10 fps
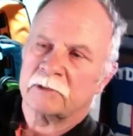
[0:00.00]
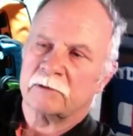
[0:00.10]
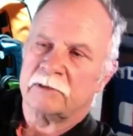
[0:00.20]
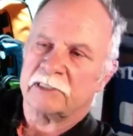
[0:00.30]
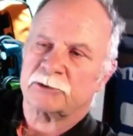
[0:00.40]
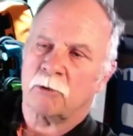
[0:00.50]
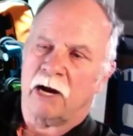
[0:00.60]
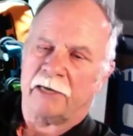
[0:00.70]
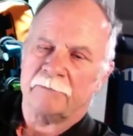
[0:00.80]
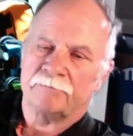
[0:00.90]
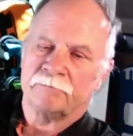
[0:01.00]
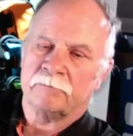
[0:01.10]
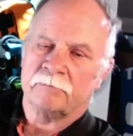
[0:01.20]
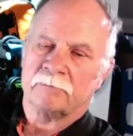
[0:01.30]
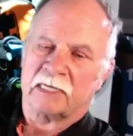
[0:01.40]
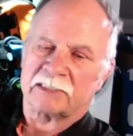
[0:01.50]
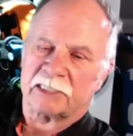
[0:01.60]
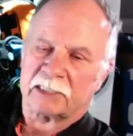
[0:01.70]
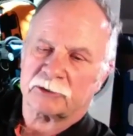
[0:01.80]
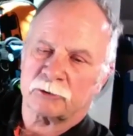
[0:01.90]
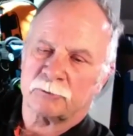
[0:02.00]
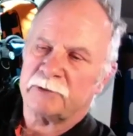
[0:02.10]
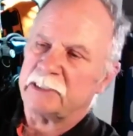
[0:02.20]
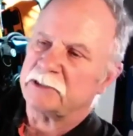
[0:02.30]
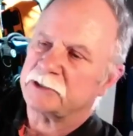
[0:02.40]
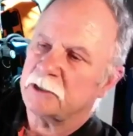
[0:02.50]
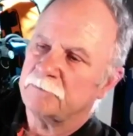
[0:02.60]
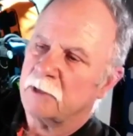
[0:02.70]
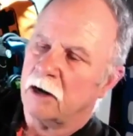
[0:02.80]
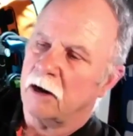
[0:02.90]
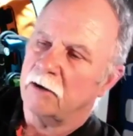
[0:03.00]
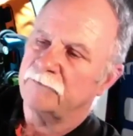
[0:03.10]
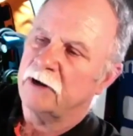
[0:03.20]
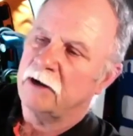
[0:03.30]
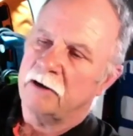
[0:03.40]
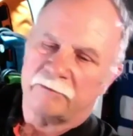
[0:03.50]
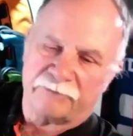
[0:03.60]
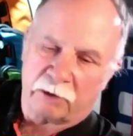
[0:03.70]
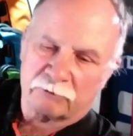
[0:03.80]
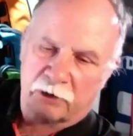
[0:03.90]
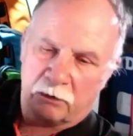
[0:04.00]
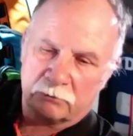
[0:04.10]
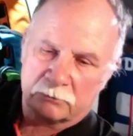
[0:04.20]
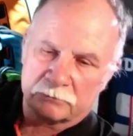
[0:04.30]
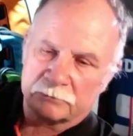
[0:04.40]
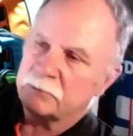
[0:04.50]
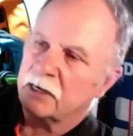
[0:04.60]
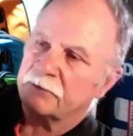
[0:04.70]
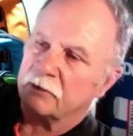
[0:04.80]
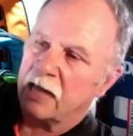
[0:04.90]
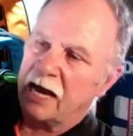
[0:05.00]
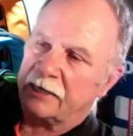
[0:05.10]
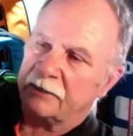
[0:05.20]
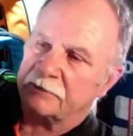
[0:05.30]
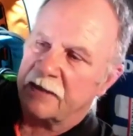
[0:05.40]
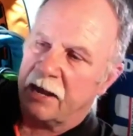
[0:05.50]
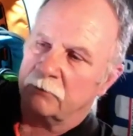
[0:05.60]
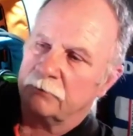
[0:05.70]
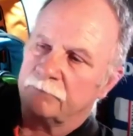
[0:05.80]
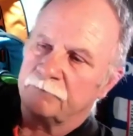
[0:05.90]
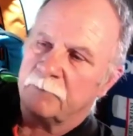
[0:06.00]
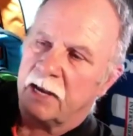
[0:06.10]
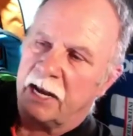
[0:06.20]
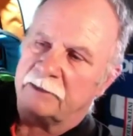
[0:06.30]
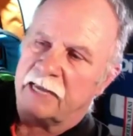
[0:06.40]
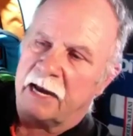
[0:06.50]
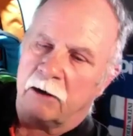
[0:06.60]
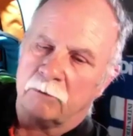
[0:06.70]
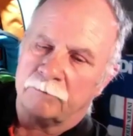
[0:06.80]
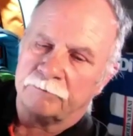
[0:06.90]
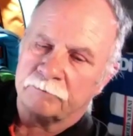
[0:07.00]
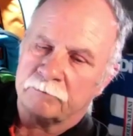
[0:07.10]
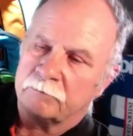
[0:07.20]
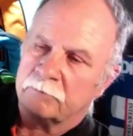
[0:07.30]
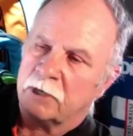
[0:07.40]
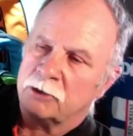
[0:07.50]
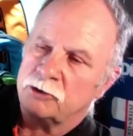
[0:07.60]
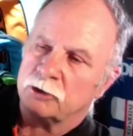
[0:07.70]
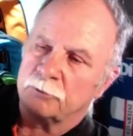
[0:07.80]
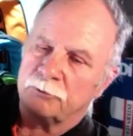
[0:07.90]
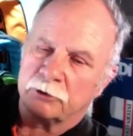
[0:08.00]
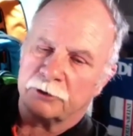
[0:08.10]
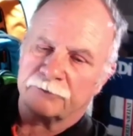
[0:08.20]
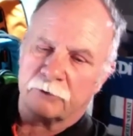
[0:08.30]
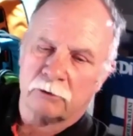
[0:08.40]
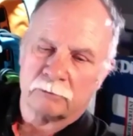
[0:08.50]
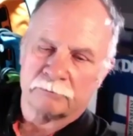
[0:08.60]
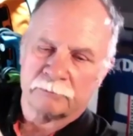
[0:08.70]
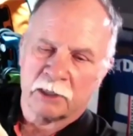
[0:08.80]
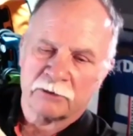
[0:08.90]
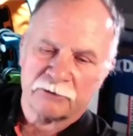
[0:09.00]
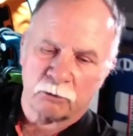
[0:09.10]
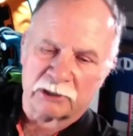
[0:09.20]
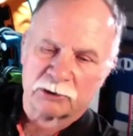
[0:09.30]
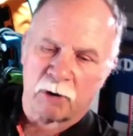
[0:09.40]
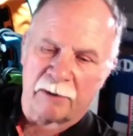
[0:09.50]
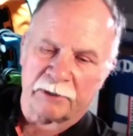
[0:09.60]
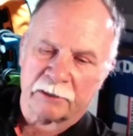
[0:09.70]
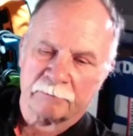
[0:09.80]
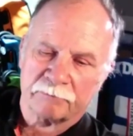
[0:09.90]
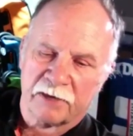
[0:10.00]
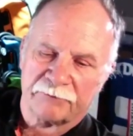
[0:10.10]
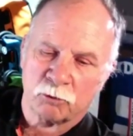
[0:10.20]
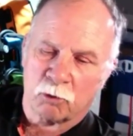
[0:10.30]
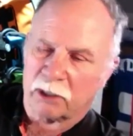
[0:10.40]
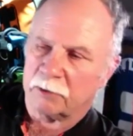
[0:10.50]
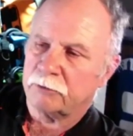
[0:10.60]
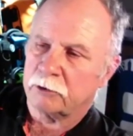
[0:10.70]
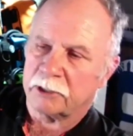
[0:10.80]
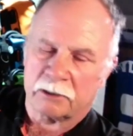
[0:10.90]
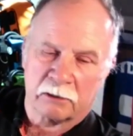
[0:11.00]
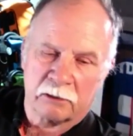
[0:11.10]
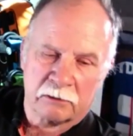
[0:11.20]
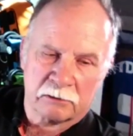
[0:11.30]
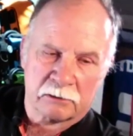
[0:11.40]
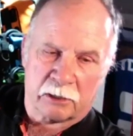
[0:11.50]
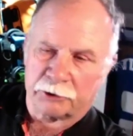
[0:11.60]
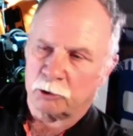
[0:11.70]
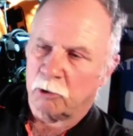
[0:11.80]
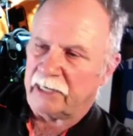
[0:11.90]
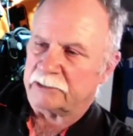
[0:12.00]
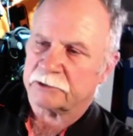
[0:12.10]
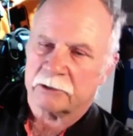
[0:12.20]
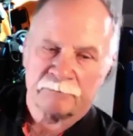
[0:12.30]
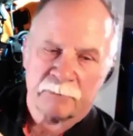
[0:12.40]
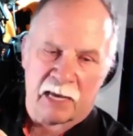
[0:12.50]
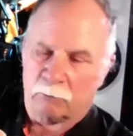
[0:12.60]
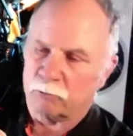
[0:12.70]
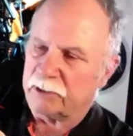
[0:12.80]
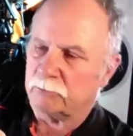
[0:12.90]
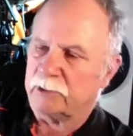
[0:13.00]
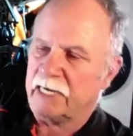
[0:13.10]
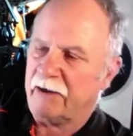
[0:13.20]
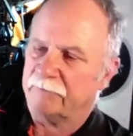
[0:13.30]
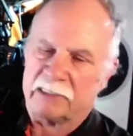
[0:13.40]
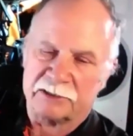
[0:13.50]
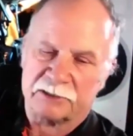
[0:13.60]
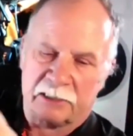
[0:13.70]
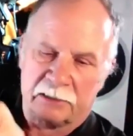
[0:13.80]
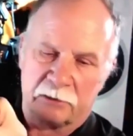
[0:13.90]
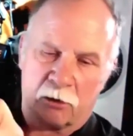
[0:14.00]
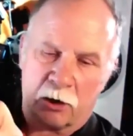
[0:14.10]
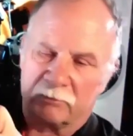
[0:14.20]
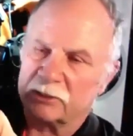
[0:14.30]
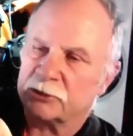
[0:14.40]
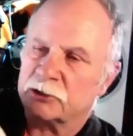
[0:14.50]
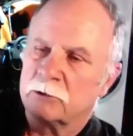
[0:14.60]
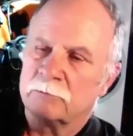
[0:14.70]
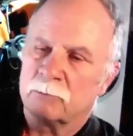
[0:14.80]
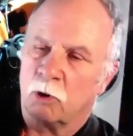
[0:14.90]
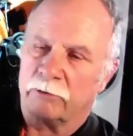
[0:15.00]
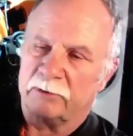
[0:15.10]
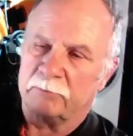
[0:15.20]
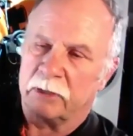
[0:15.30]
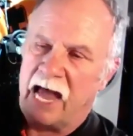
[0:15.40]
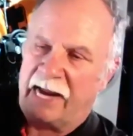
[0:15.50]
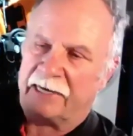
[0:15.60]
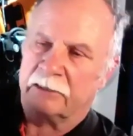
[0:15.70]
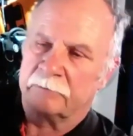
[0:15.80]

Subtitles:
this way, there's an extra piece of Velcro to lock it down. And now you could put it through 2-inch webbing if you want to put it on your waist. And we have these in orange or in black.